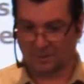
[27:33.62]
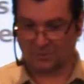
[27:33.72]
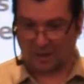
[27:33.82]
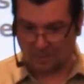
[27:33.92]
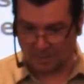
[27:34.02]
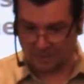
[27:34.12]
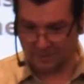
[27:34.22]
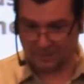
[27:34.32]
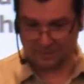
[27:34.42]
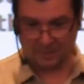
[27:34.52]
He's coming.
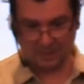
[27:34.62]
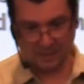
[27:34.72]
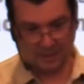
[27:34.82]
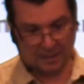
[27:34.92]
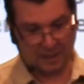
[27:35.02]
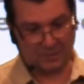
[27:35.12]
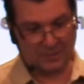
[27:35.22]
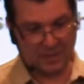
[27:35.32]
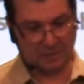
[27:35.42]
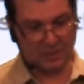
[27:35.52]
And
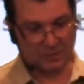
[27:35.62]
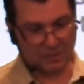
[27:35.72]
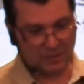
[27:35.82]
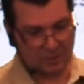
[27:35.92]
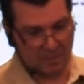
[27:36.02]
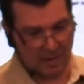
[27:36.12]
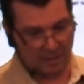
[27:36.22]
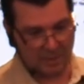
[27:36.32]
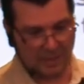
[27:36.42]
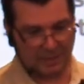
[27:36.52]
the demons in this
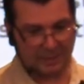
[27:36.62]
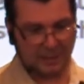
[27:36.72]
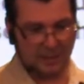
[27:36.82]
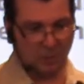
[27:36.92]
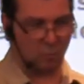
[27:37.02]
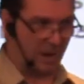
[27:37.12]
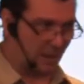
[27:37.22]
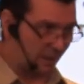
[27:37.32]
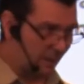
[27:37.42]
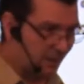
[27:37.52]
man immediately
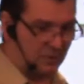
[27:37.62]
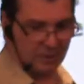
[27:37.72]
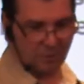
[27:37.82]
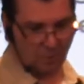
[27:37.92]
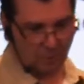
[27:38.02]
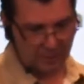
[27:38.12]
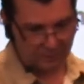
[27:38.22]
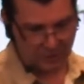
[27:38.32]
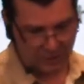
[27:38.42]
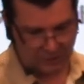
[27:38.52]
recognized the authority
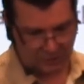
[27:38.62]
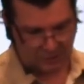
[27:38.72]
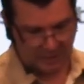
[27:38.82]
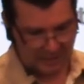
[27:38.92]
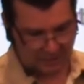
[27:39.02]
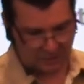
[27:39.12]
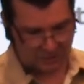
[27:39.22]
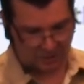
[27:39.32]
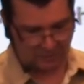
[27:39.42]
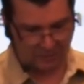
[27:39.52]
of Jesus as the
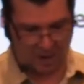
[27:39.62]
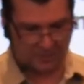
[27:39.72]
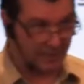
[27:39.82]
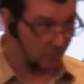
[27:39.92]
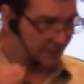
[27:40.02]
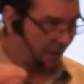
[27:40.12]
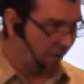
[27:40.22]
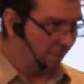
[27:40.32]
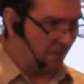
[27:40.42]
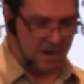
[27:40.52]
Son of God. They were
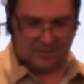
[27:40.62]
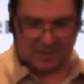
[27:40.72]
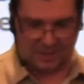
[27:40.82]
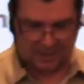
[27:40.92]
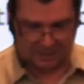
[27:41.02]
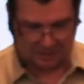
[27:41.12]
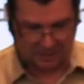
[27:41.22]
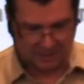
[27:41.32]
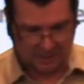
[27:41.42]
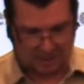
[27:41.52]
terrified that he had
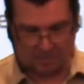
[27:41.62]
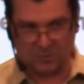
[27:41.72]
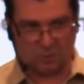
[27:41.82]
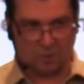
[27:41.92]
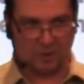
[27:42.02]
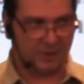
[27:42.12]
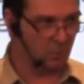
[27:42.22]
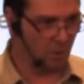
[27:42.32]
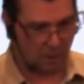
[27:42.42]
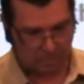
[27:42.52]
come to where they
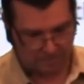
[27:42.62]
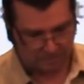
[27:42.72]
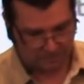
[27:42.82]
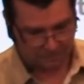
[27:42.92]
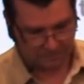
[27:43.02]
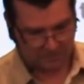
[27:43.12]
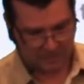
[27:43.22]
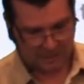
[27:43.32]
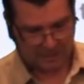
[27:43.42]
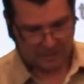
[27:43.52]
were.
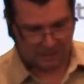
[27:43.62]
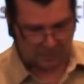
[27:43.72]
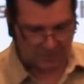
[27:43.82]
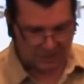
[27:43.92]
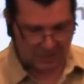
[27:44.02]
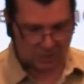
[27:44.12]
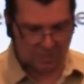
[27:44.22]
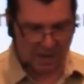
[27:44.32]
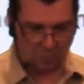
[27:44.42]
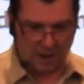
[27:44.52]
The possessed
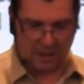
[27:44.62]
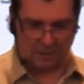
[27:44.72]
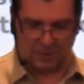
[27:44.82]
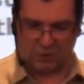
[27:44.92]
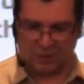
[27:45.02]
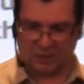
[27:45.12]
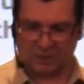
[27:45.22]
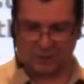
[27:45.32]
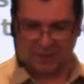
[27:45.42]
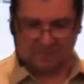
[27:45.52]
man ran up to
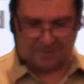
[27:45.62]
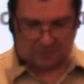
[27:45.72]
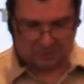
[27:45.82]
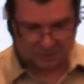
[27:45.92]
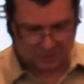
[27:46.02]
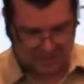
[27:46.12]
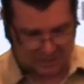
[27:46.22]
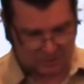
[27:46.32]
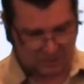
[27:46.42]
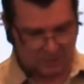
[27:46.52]
Jesus, fell on his
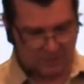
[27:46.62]
knees,